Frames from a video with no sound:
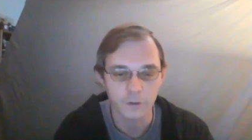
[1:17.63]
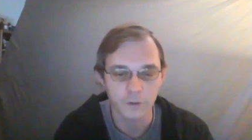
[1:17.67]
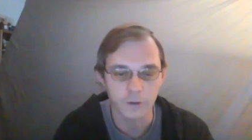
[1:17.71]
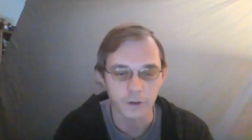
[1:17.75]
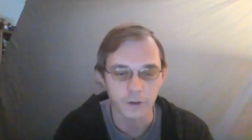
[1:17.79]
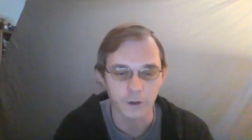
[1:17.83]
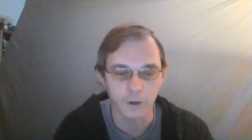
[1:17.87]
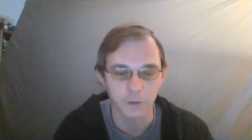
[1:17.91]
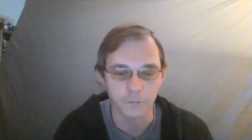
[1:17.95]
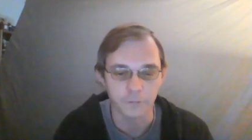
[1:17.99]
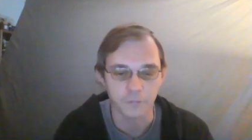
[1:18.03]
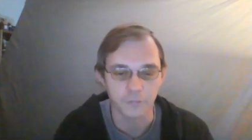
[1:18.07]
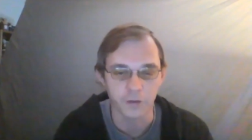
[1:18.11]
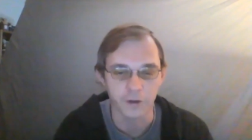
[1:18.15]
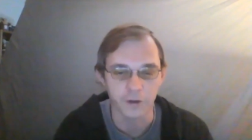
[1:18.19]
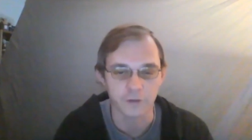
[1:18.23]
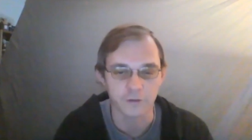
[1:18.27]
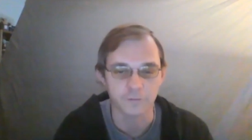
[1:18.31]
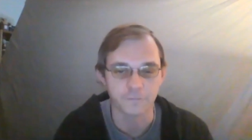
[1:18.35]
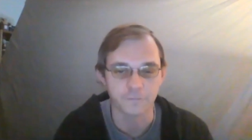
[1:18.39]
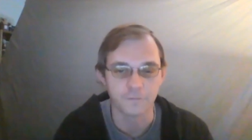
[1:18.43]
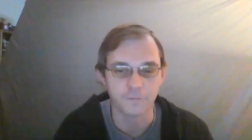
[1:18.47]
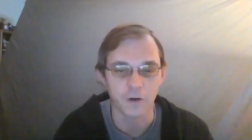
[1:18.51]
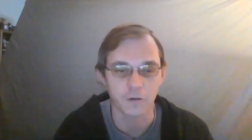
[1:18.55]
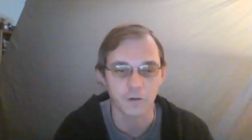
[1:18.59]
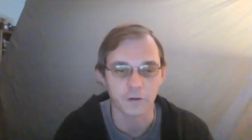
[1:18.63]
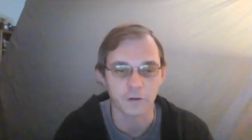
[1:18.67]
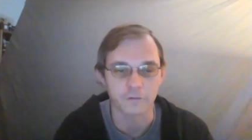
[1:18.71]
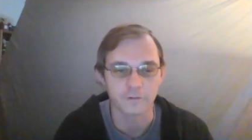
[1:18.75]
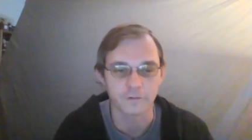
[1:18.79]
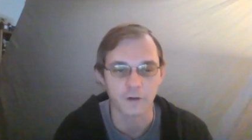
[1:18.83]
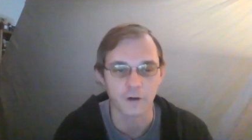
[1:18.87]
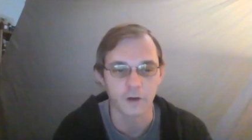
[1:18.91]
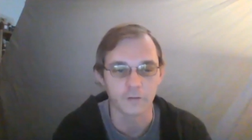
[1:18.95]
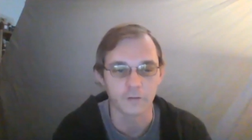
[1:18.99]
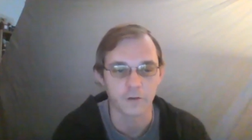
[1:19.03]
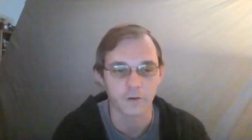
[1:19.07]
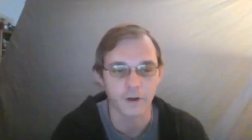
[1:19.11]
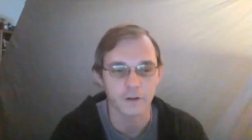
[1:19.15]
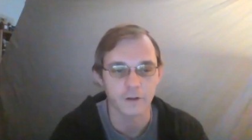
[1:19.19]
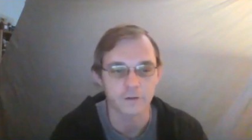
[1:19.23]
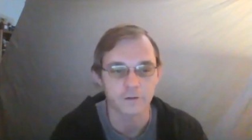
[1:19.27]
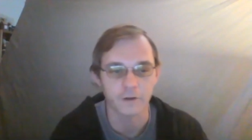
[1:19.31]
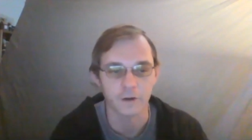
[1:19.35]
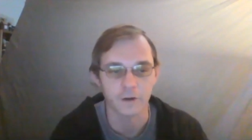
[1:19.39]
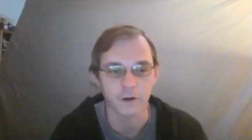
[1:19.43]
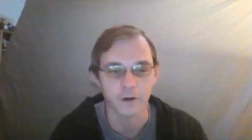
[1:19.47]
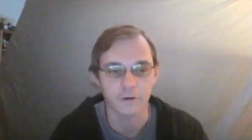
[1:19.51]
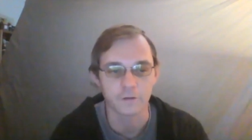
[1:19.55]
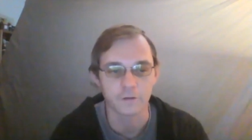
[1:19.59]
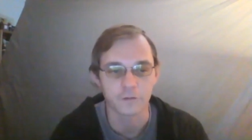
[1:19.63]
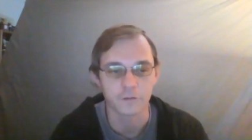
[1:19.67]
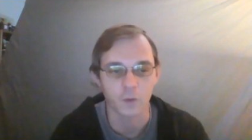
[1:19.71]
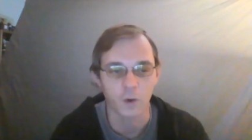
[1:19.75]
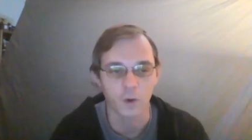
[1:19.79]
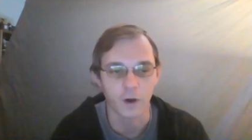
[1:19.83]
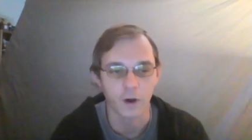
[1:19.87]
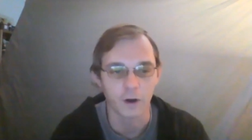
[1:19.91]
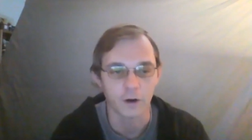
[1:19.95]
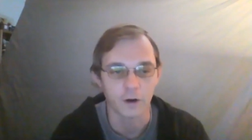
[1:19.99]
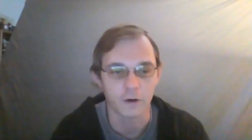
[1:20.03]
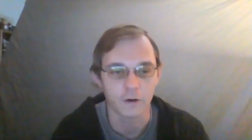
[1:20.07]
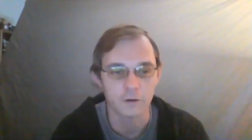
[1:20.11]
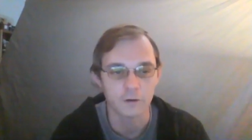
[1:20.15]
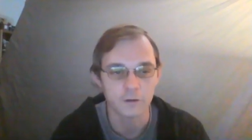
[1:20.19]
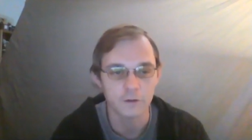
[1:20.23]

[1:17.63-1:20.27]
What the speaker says: you know, thing to focus on right there as well.